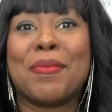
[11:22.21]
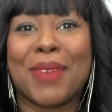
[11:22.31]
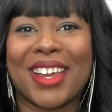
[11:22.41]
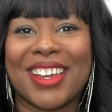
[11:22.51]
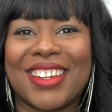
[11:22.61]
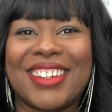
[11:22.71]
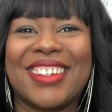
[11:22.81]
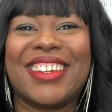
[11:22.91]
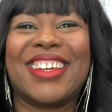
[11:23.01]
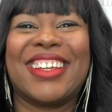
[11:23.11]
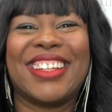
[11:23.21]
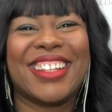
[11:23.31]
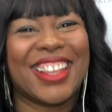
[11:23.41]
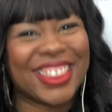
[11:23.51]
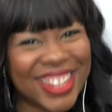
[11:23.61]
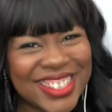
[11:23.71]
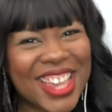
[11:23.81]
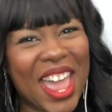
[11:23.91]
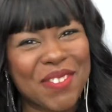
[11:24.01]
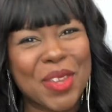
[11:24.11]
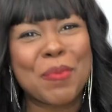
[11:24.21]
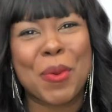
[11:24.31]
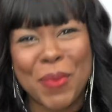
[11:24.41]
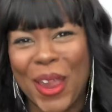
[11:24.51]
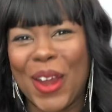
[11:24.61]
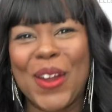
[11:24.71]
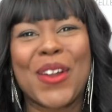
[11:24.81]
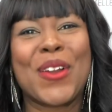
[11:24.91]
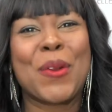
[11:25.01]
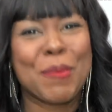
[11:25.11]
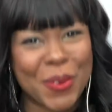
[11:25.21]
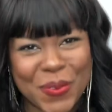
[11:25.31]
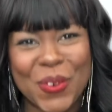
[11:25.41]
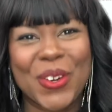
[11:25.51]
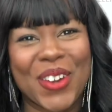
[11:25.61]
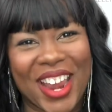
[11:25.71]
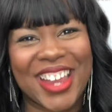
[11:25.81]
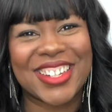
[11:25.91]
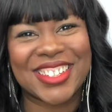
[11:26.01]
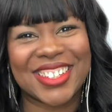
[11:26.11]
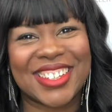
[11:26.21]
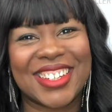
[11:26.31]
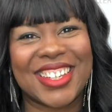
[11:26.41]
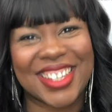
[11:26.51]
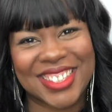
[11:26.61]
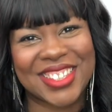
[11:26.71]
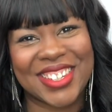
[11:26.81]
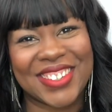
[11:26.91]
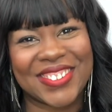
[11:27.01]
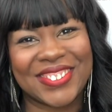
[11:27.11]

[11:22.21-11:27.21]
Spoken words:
but let's have it prepared before your agent gets to you.